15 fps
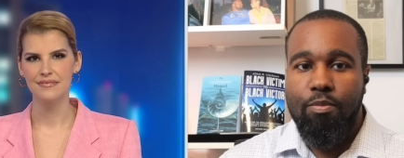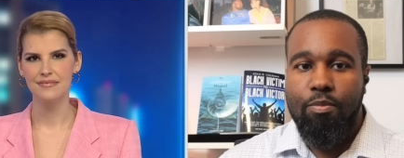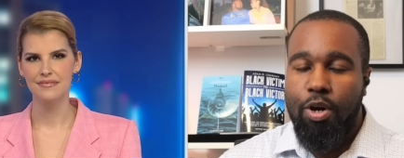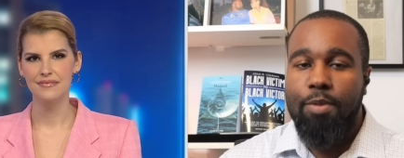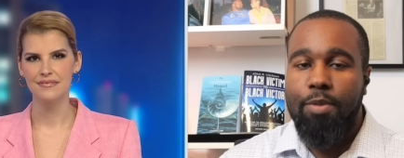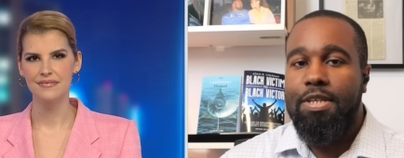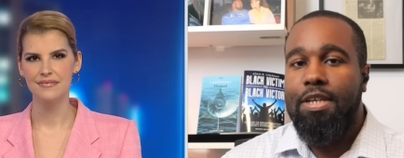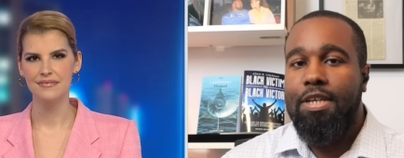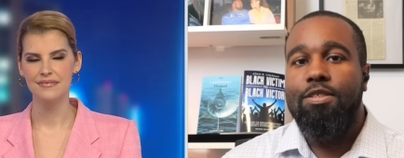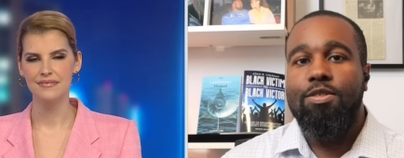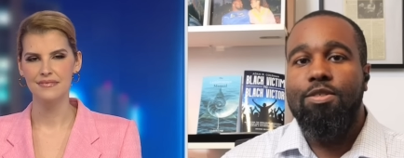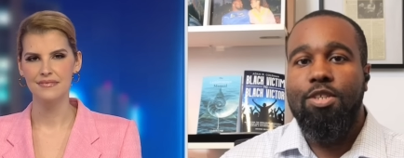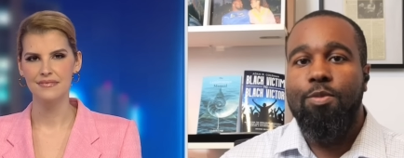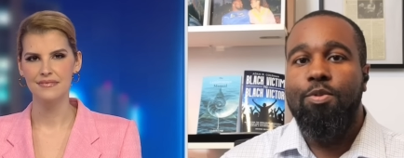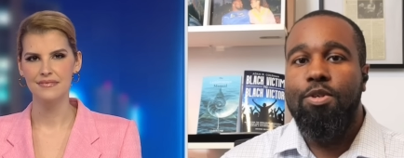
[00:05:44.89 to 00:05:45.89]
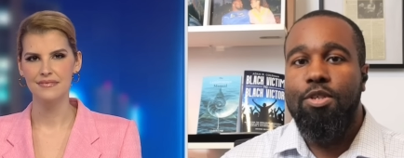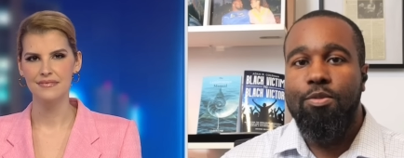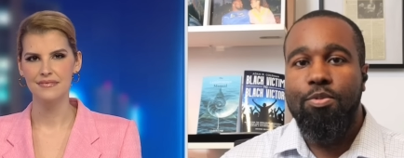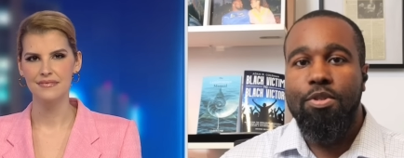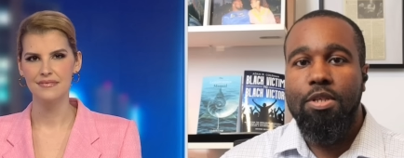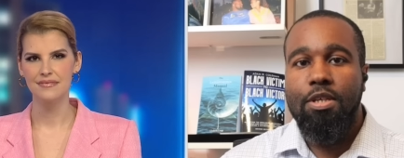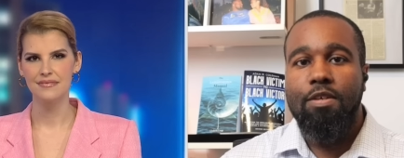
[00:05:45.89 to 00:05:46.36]
Speaker 1: Propagandists typically
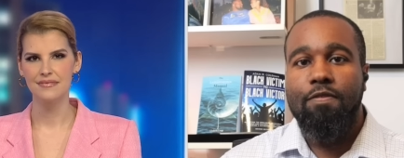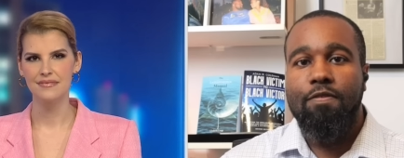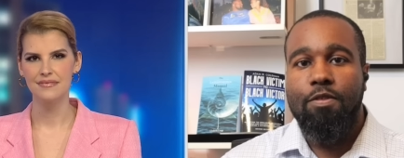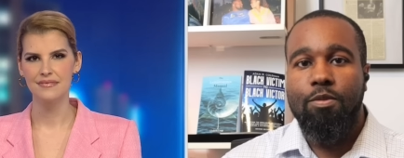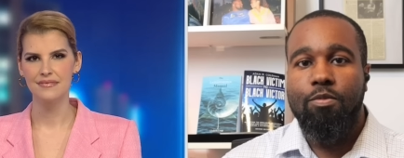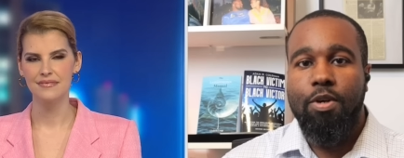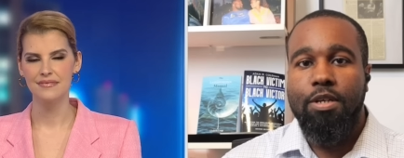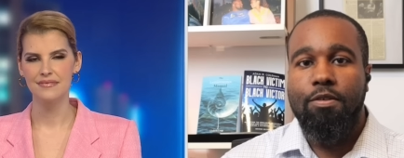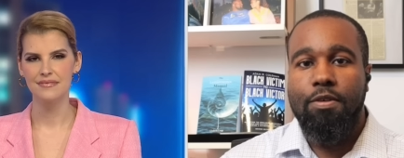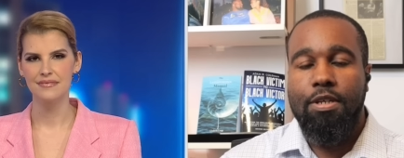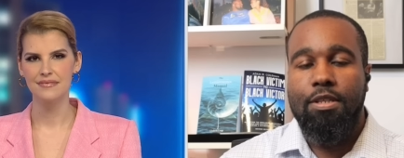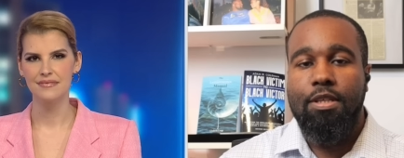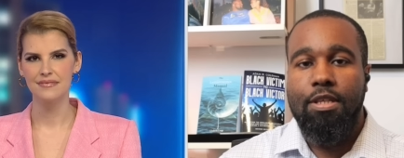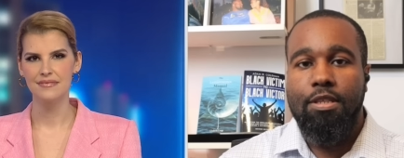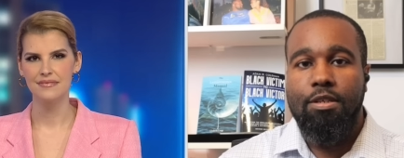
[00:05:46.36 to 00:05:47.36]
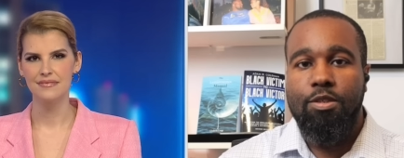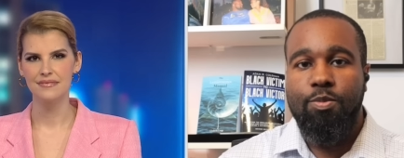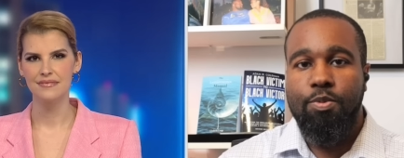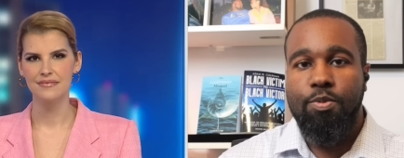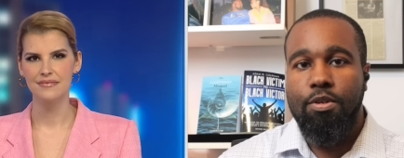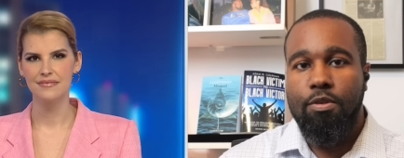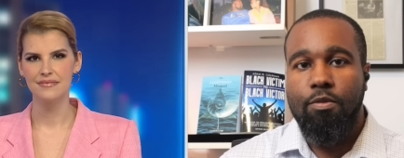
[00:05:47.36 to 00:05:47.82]
believe the rhetoric that they
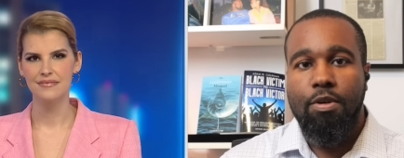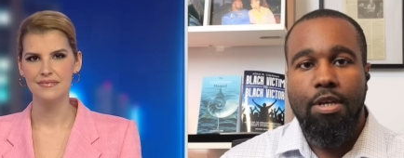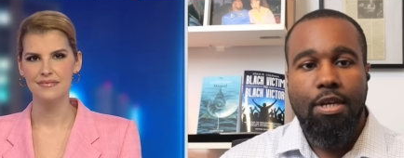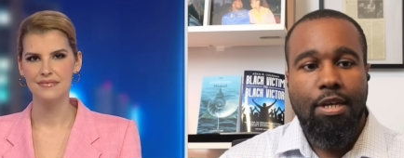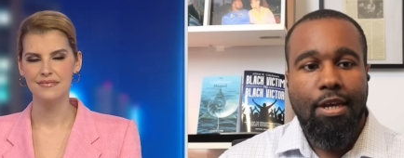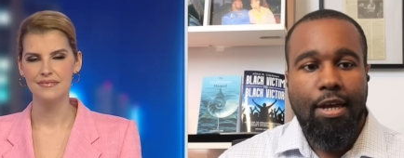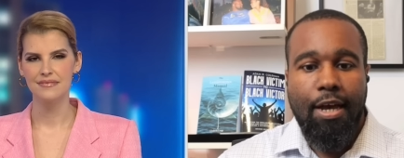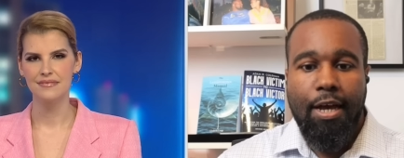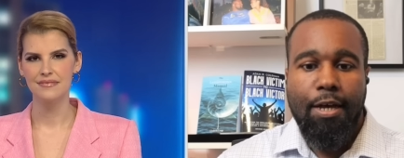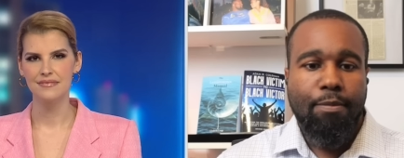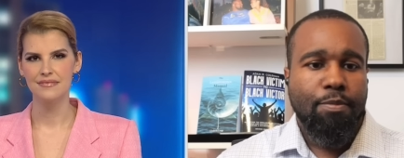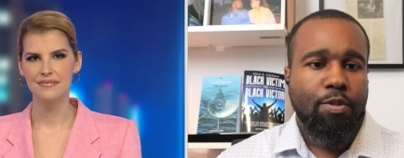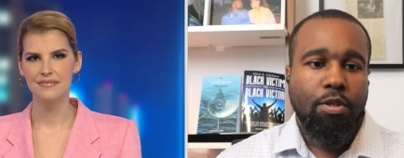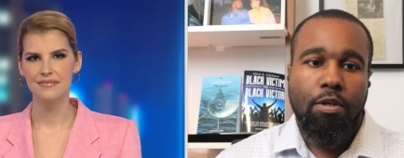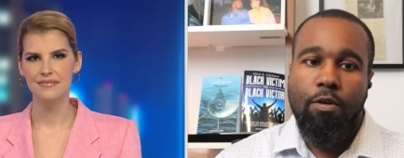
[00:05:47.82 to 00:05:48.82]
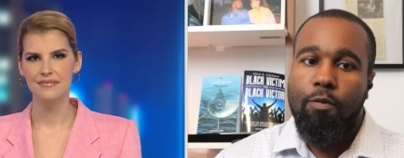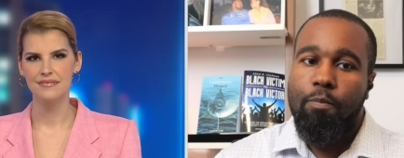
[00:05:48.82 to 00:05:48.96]
spew. So